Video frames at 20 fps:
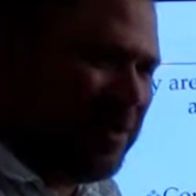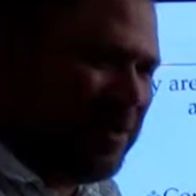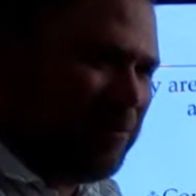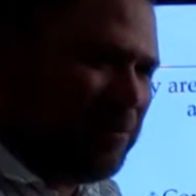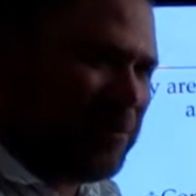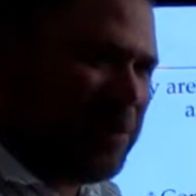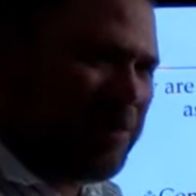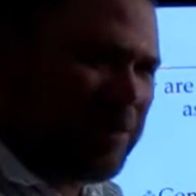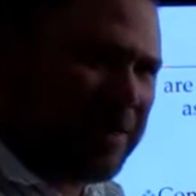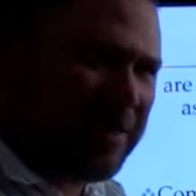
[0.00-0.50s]

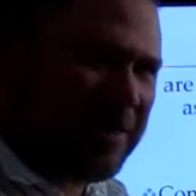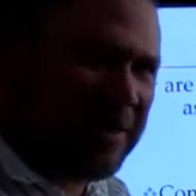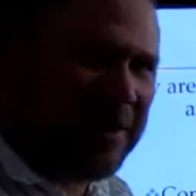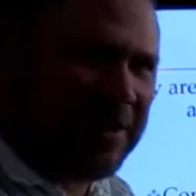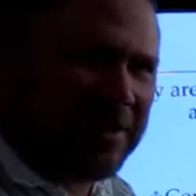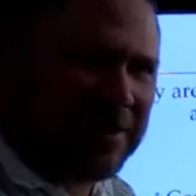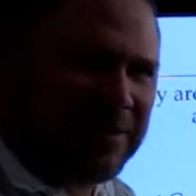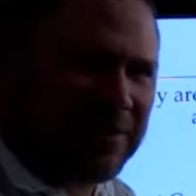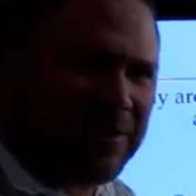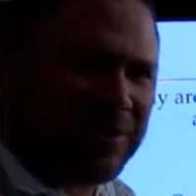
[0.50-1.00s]
you might think
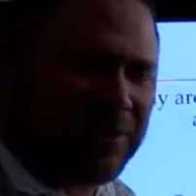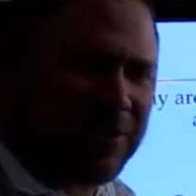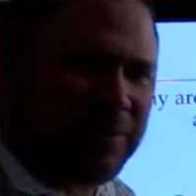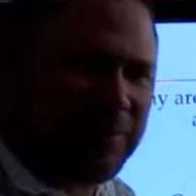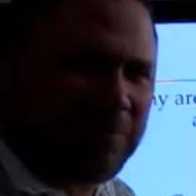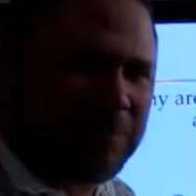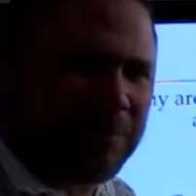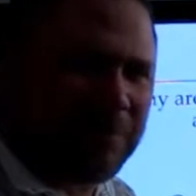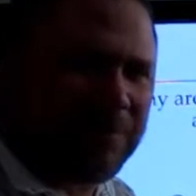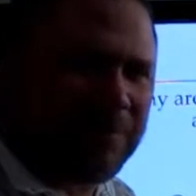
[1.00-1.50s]
of this in
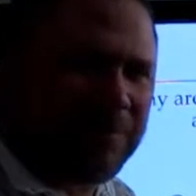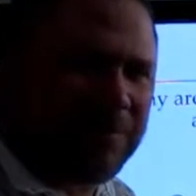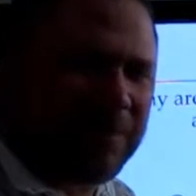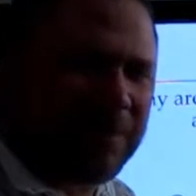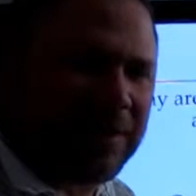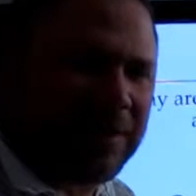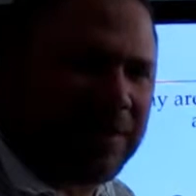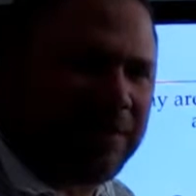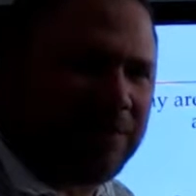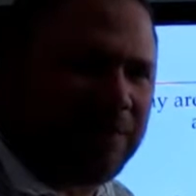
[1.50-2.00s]
terms of
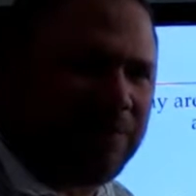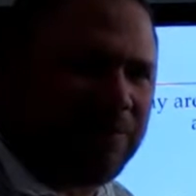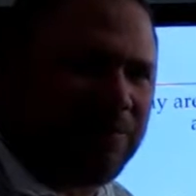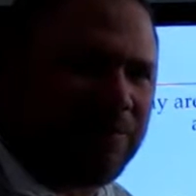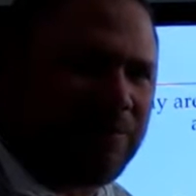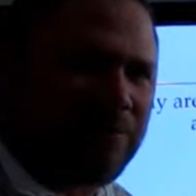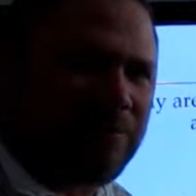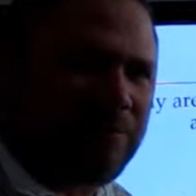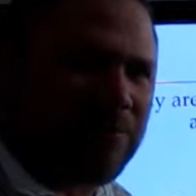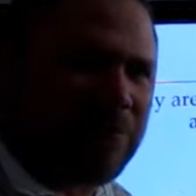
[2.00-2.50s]

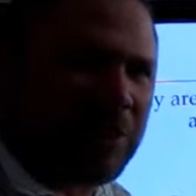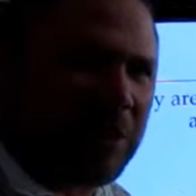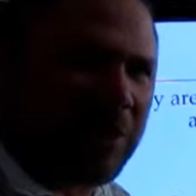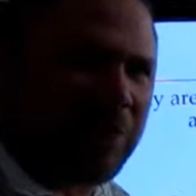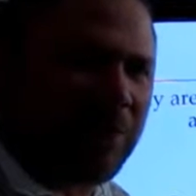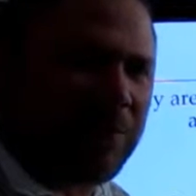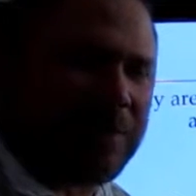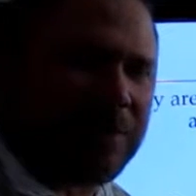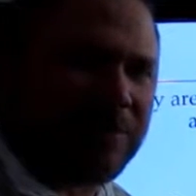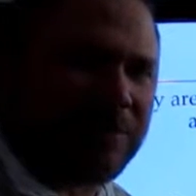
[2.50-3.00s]

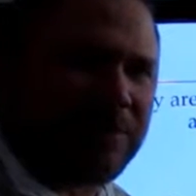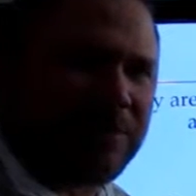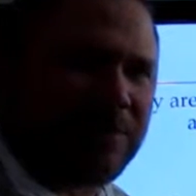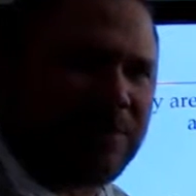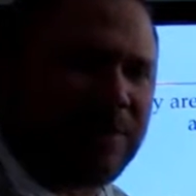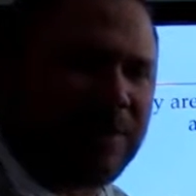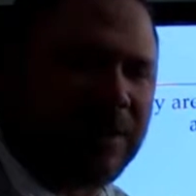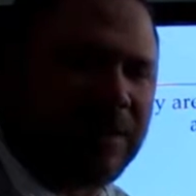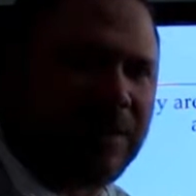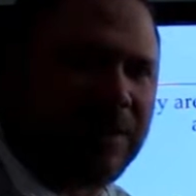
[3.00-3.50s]

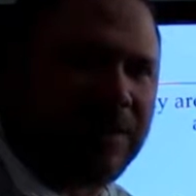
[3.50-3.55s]
Darwin's